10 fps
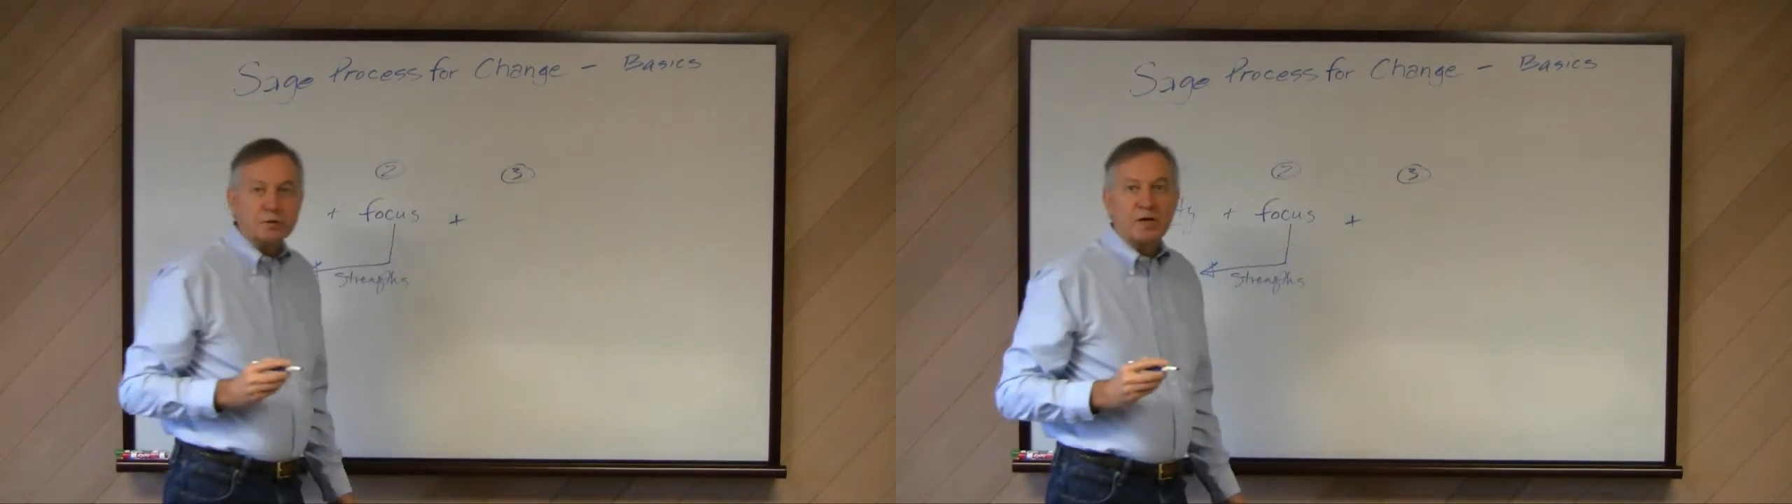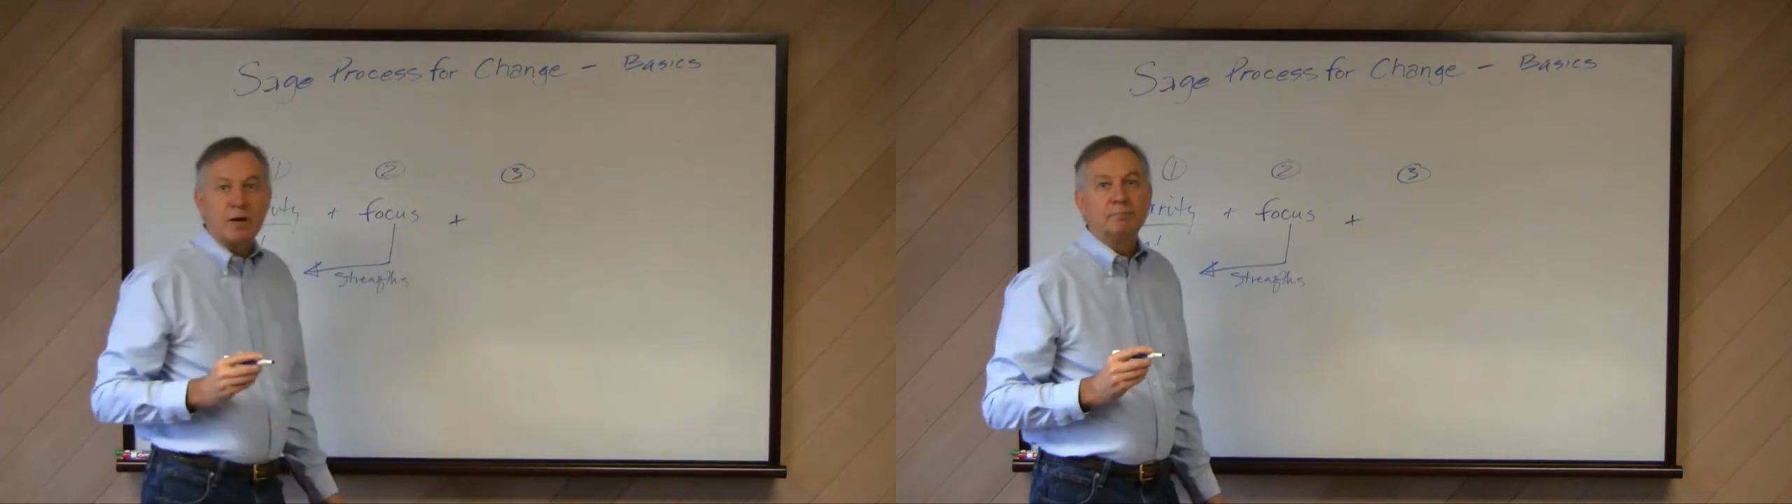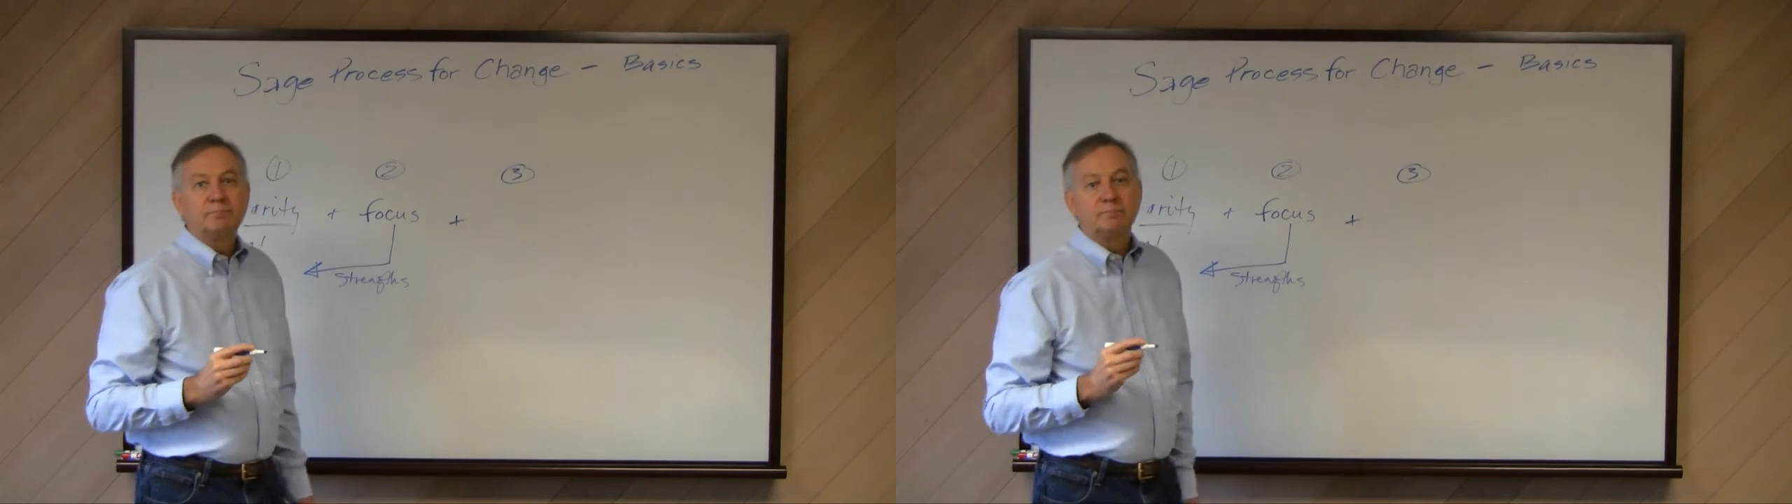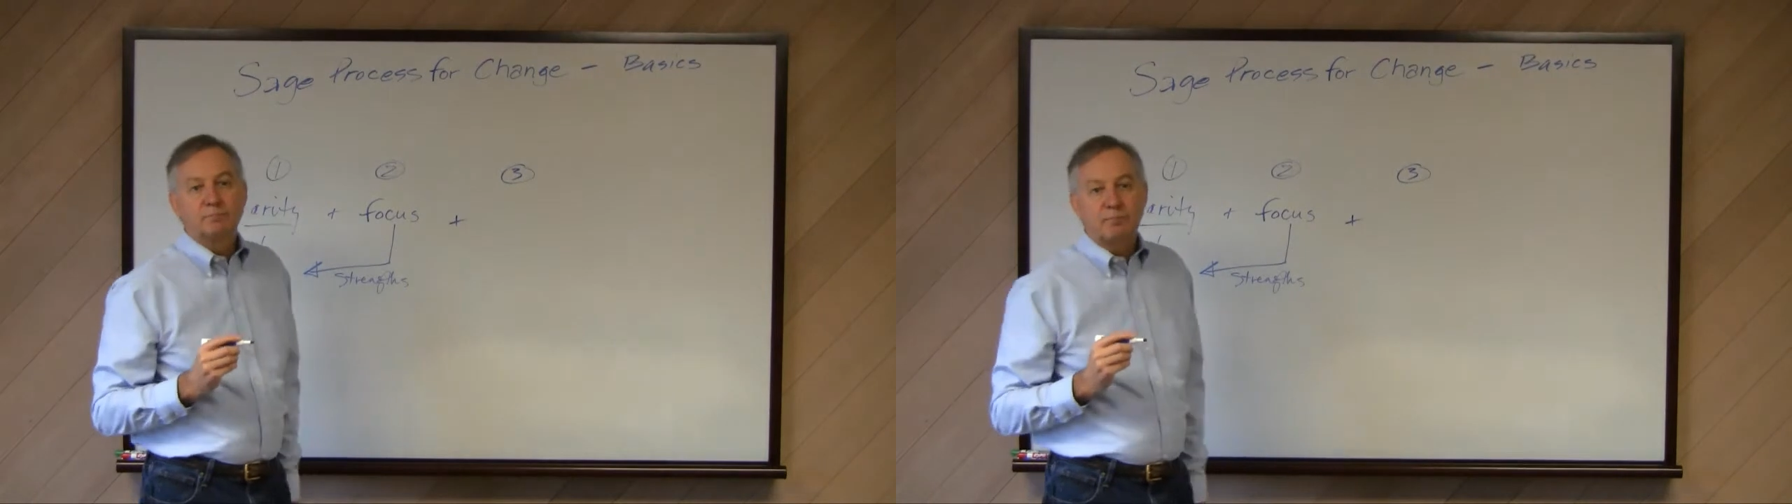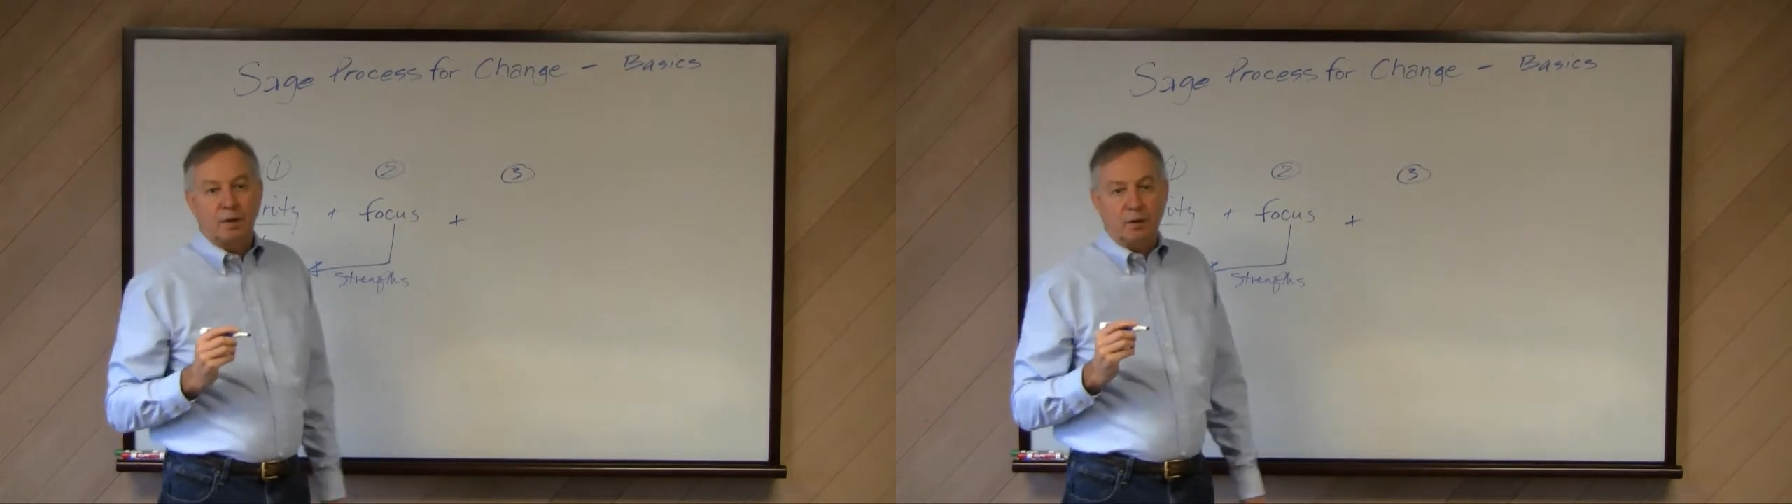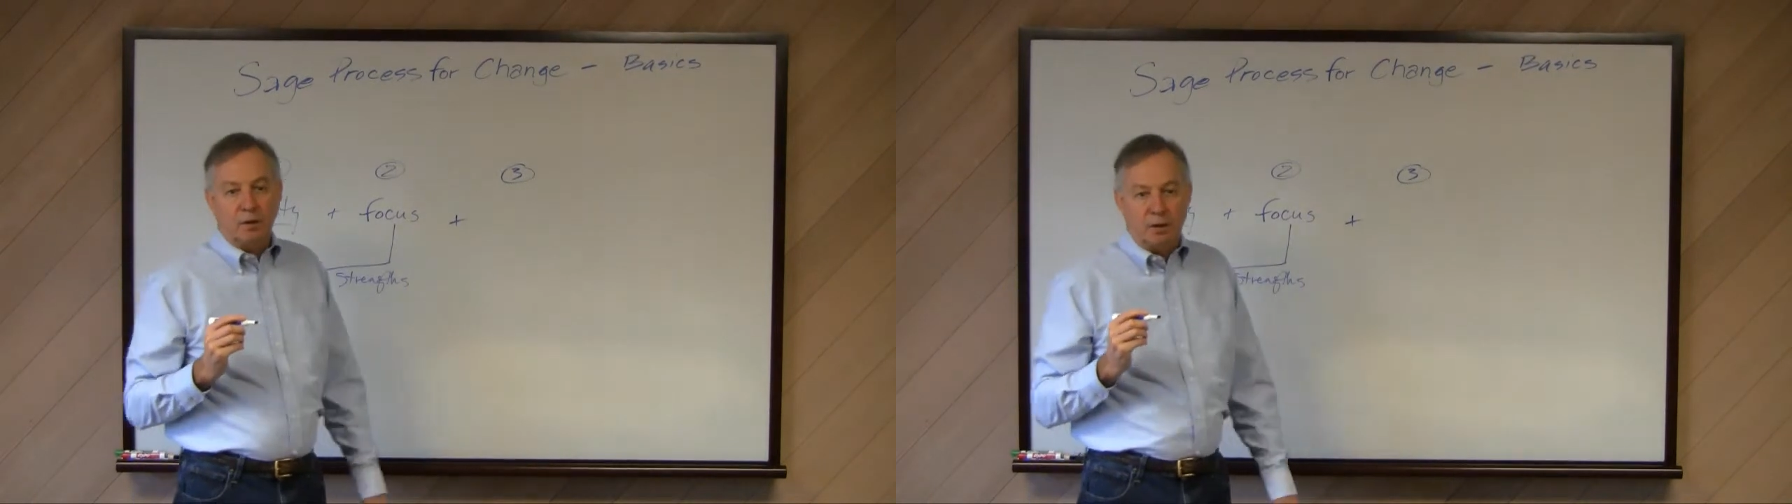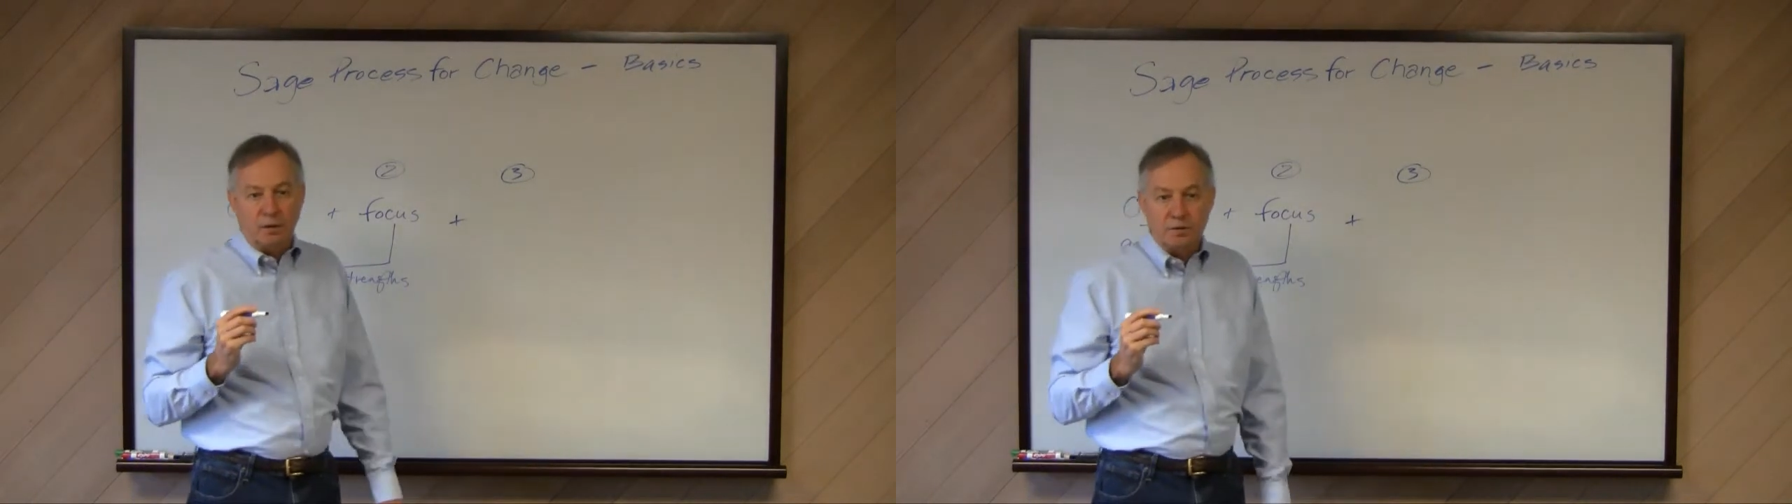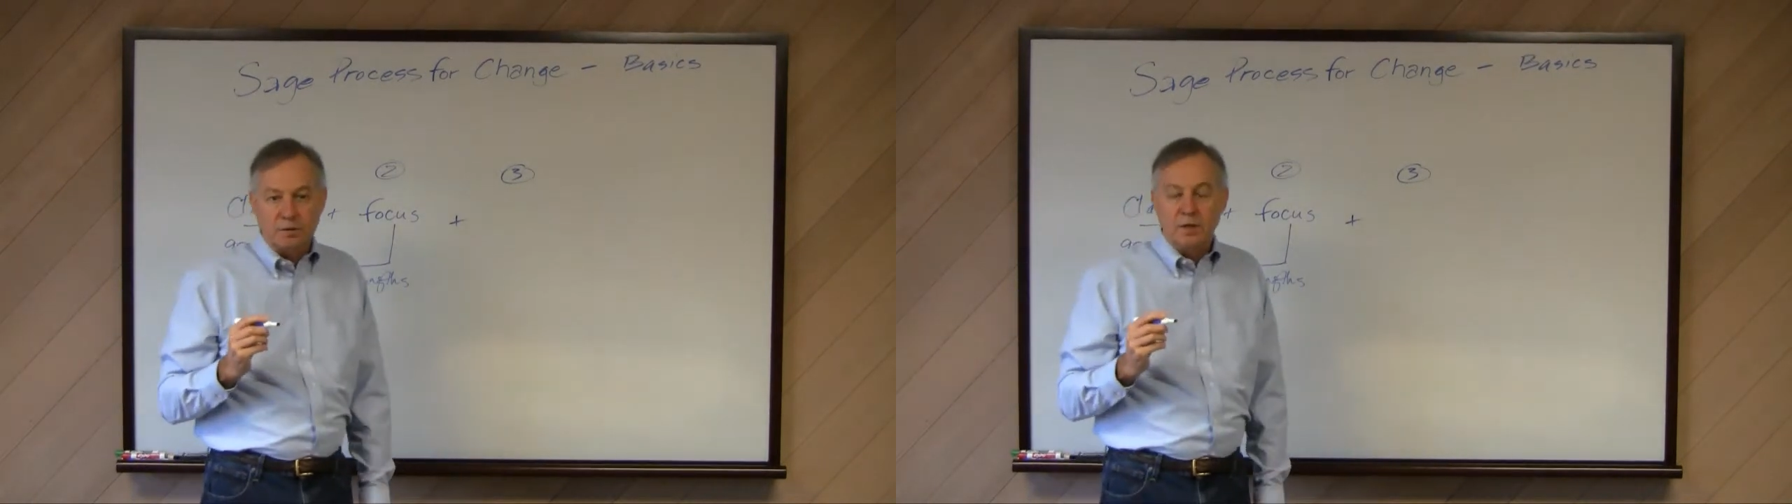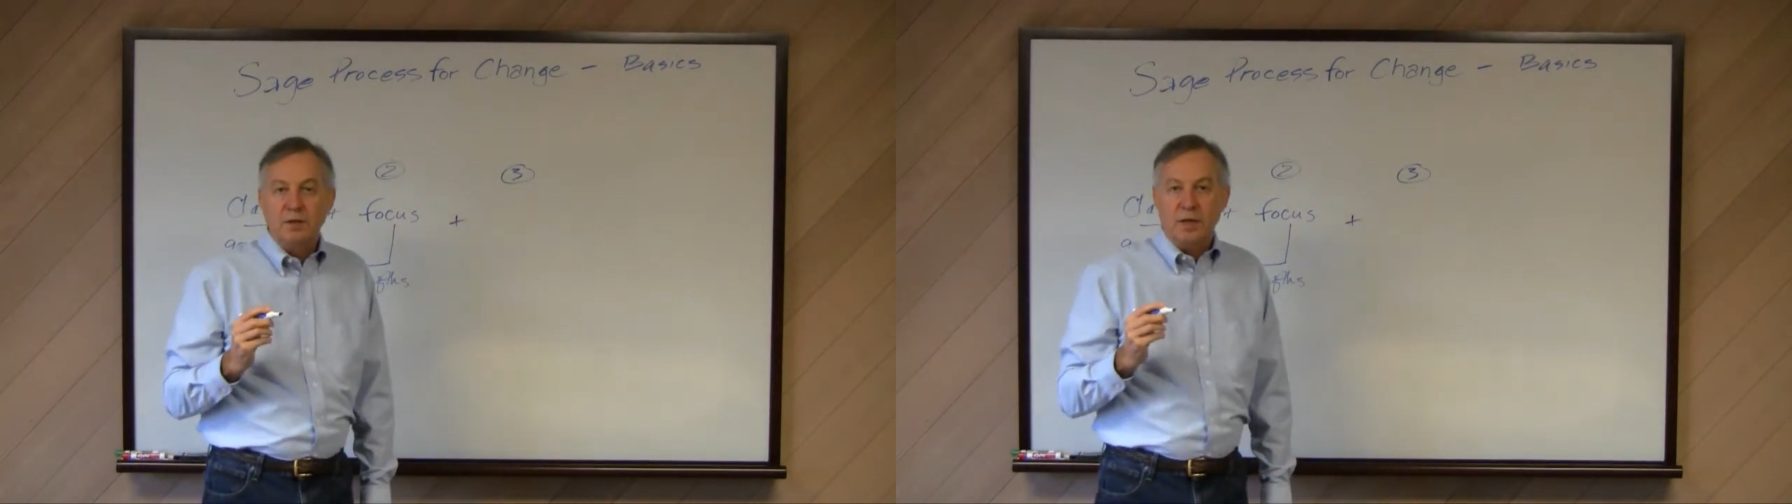step is